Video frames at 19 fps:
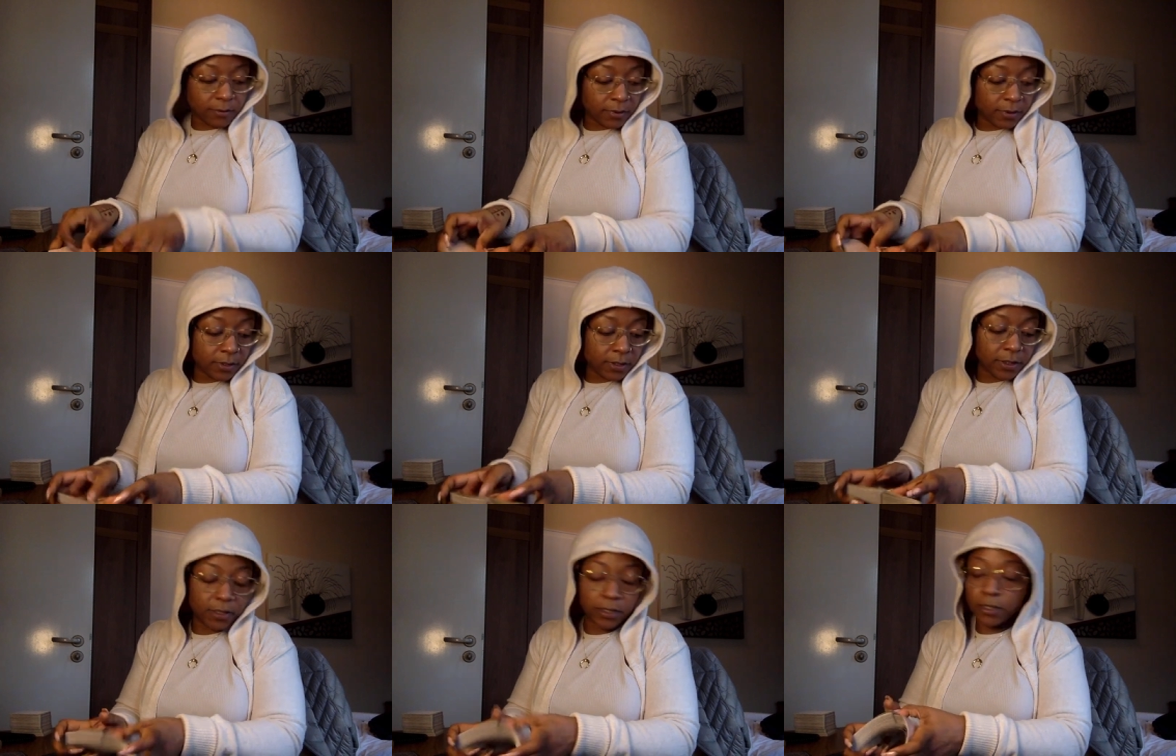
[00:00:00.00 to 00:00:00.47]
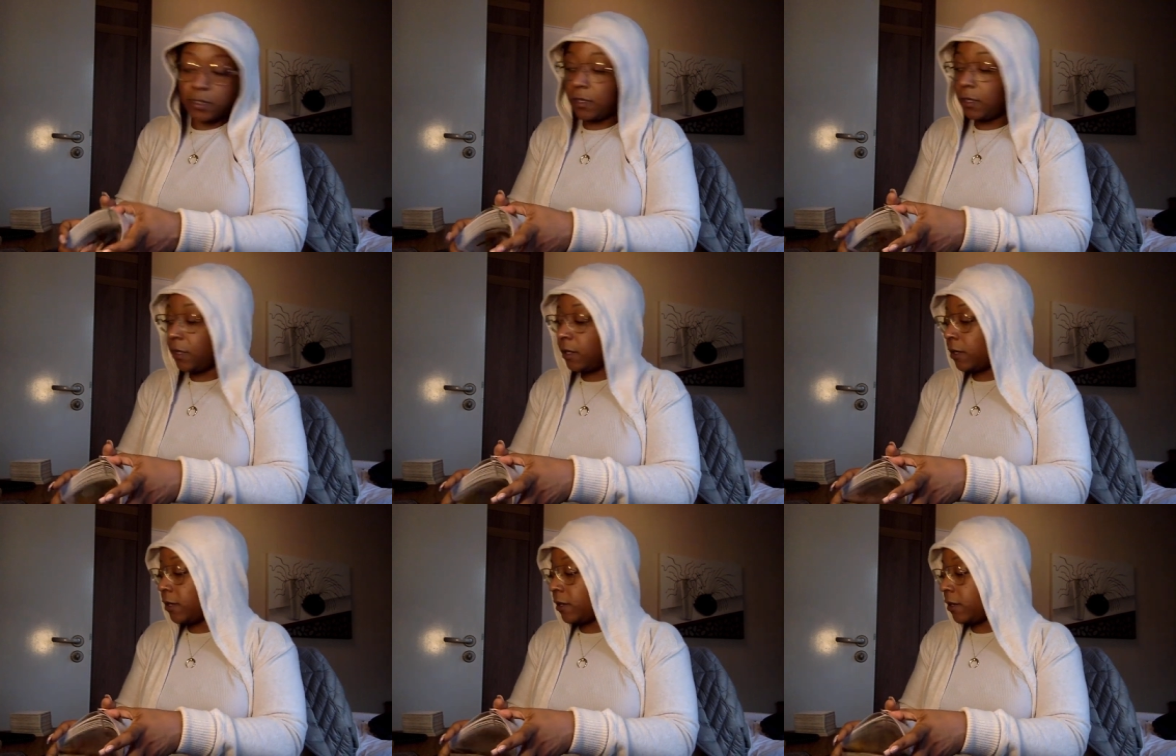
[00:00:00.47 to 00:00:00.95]
This is
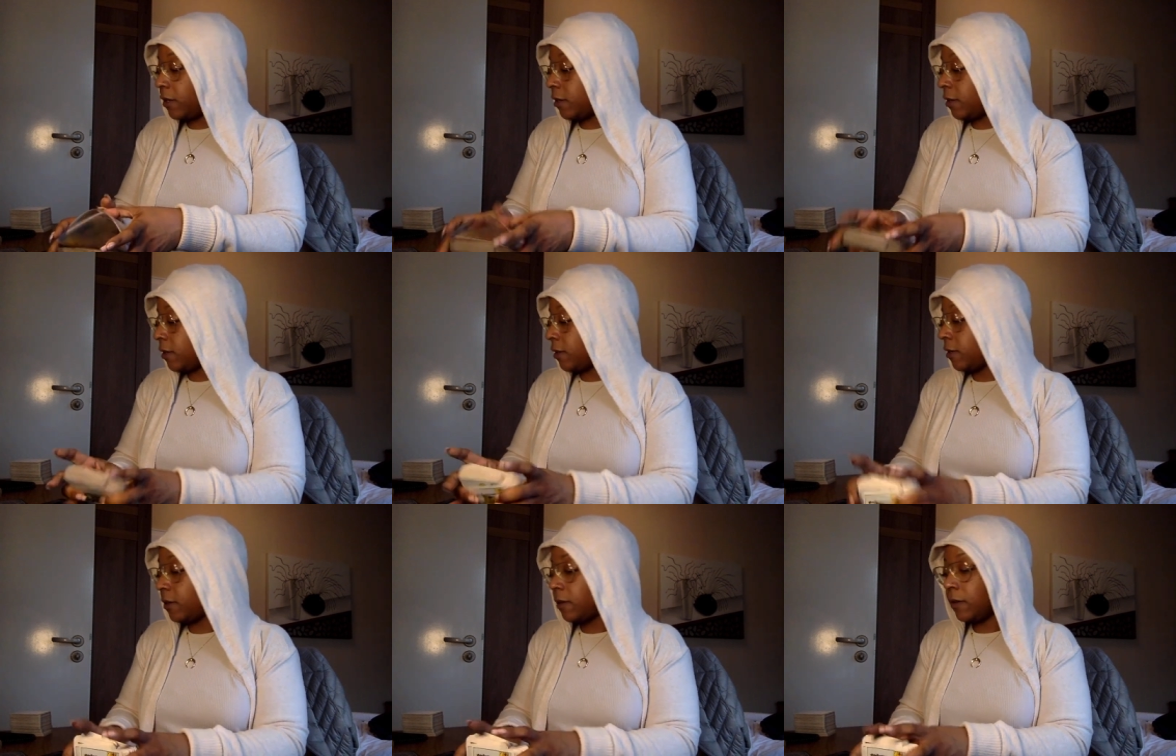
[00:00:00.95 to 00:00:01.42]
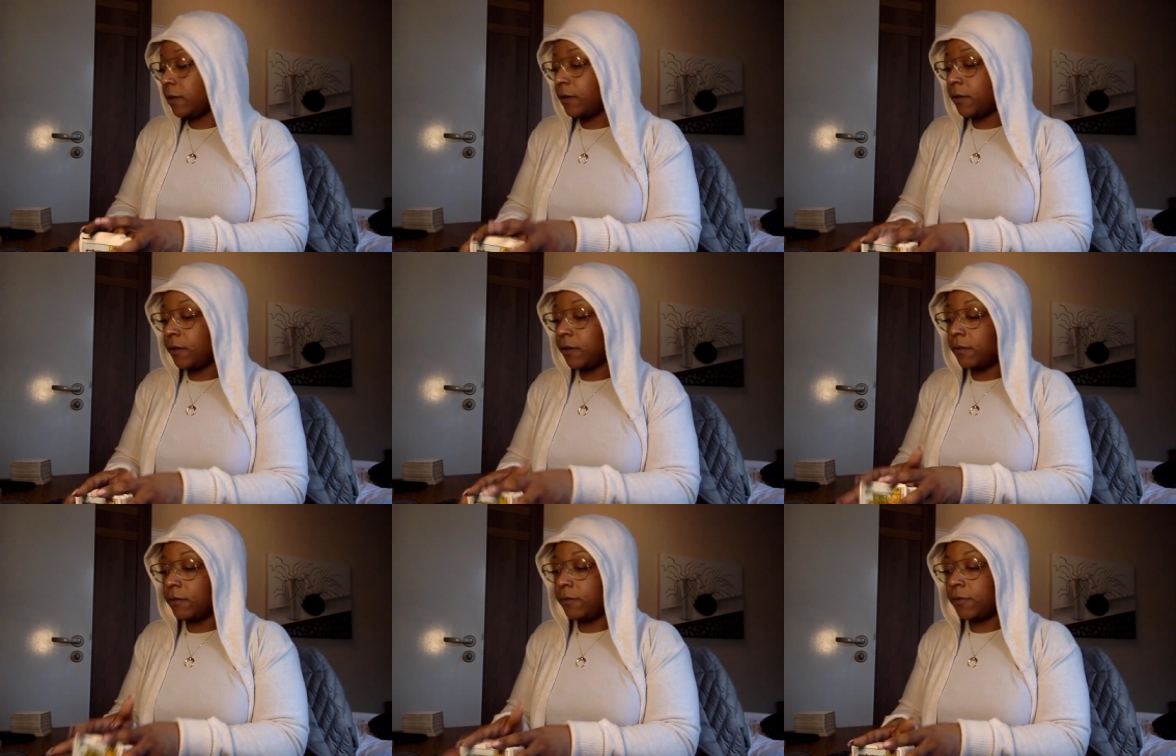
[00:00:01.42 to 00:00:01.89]
here
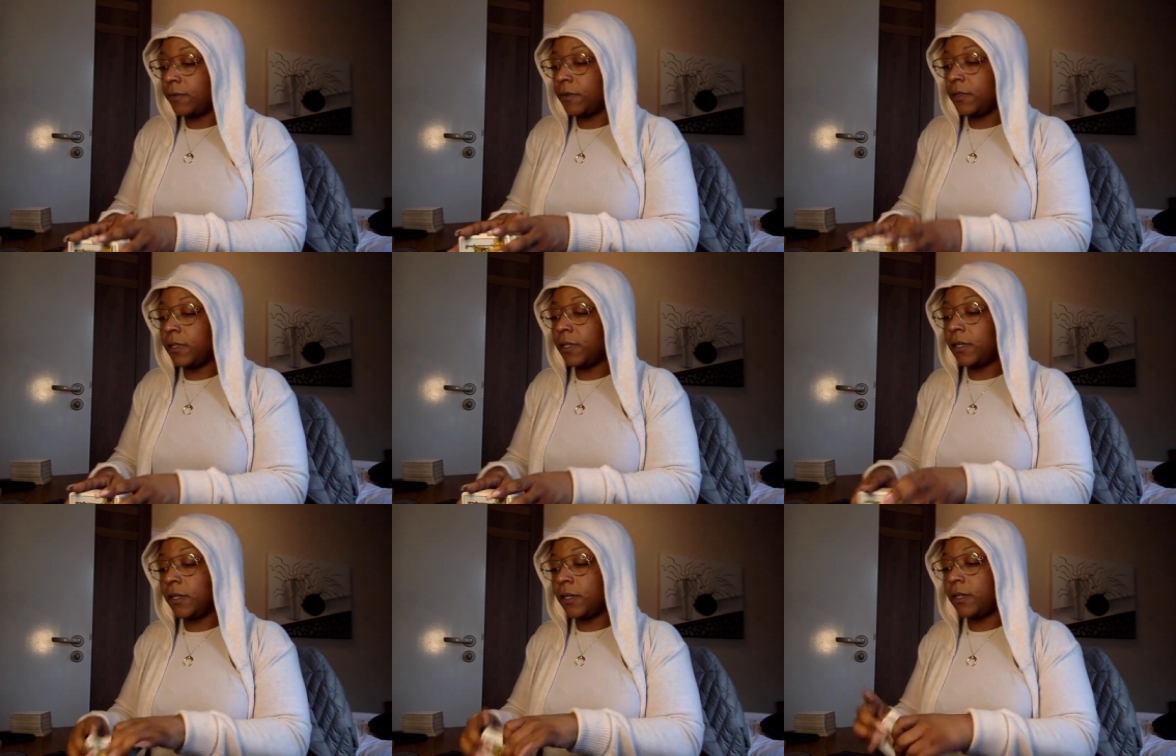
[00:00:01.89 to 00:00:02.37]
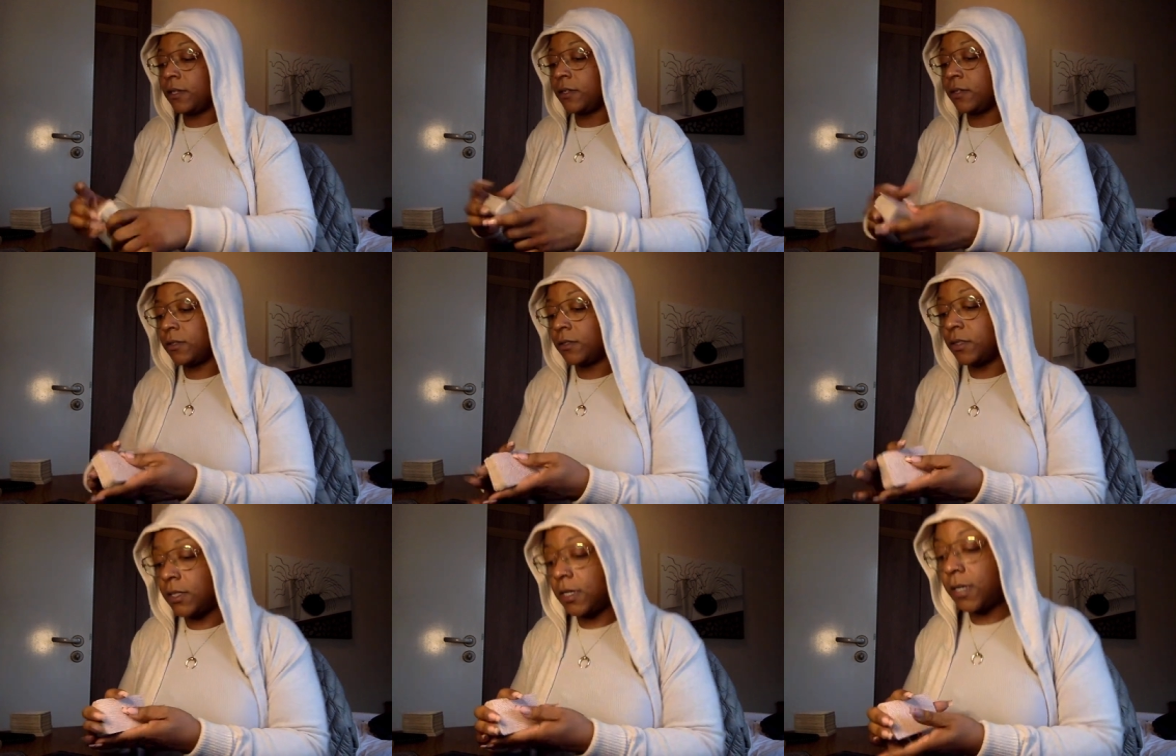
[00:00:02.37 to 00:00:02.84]
for
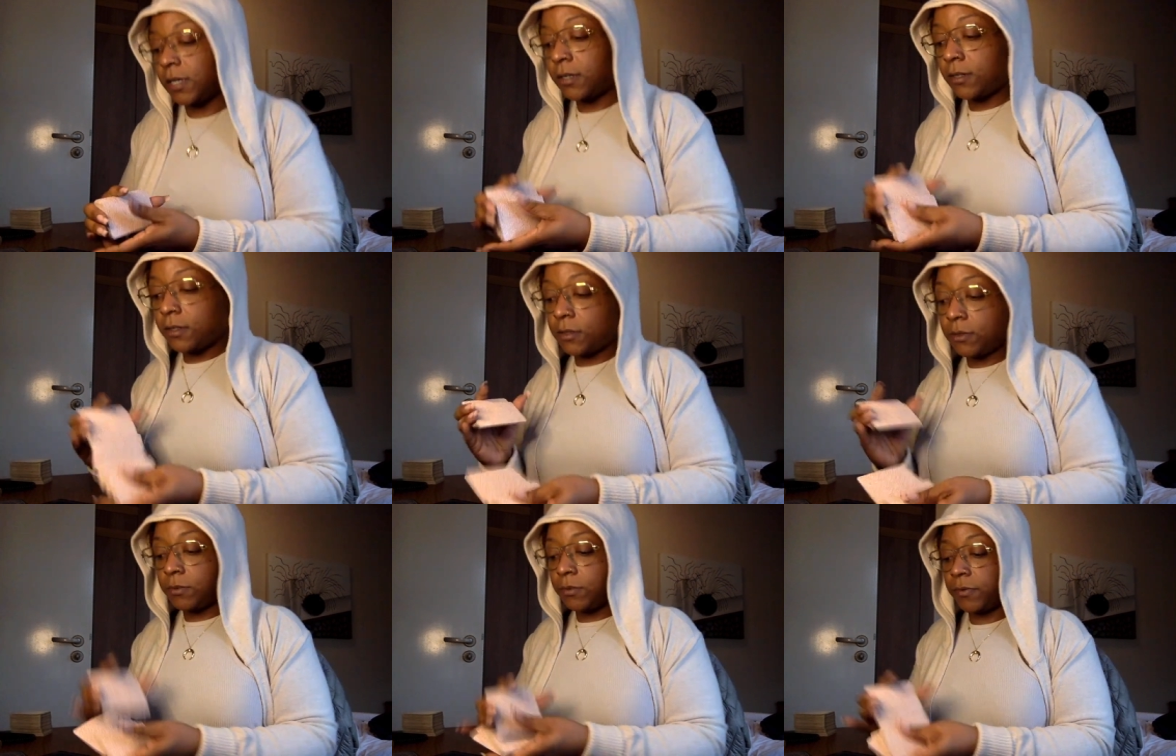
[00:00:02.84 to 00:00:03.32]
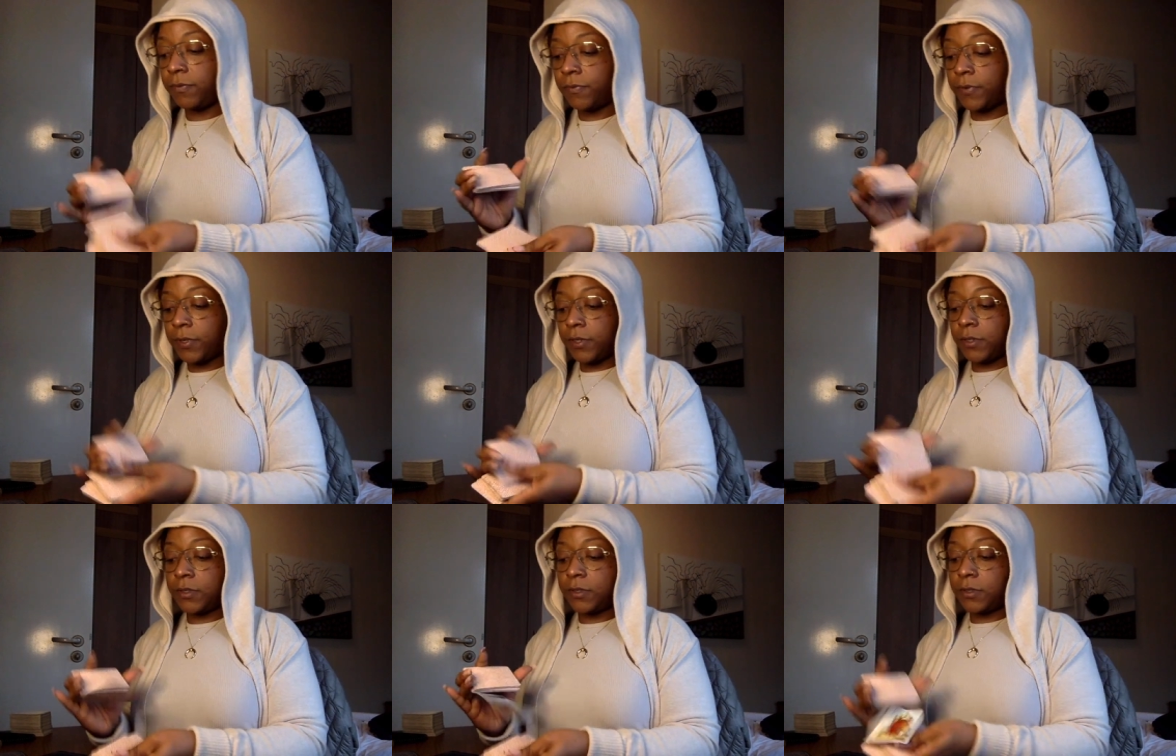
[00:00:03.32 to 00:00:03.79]
Leo. Child in the
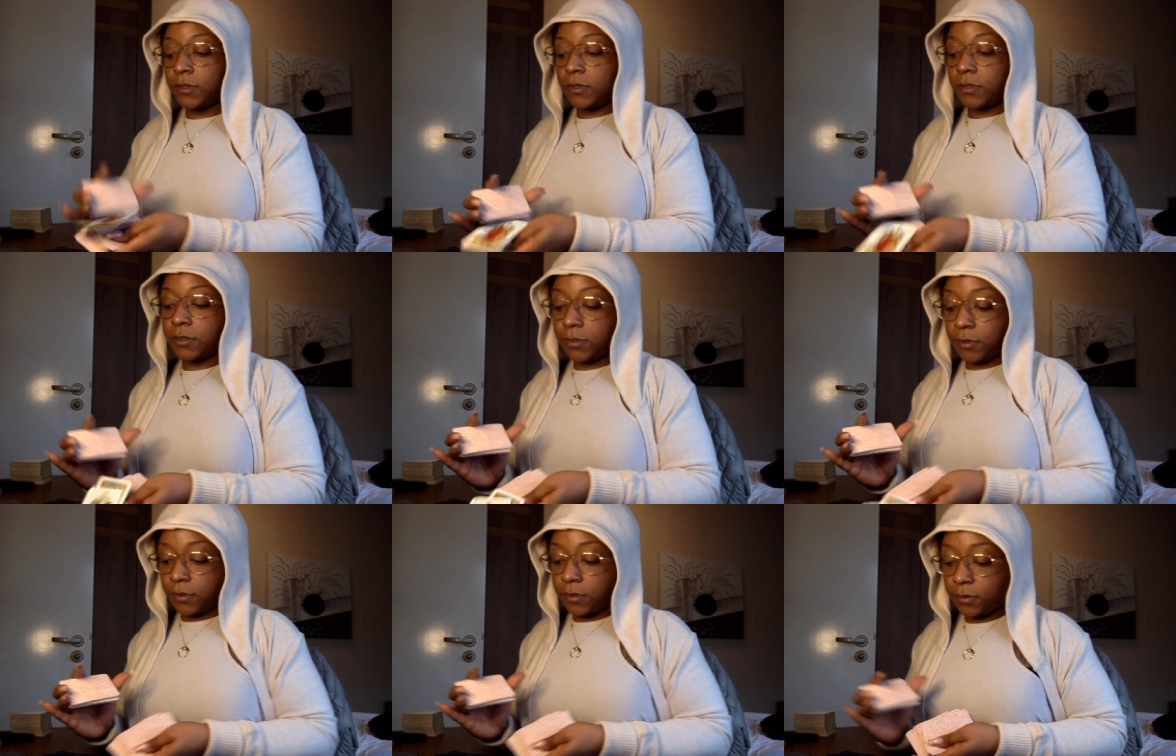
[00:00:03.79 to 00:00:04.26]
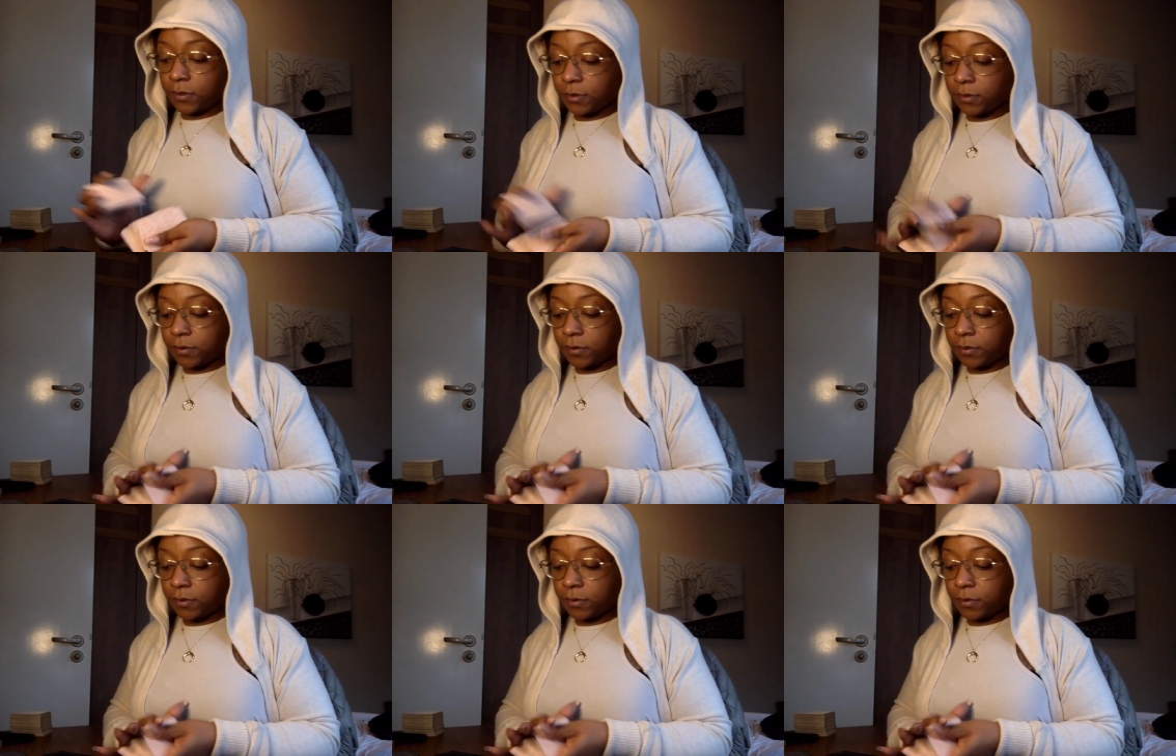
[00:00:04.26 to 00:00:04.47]
reverse.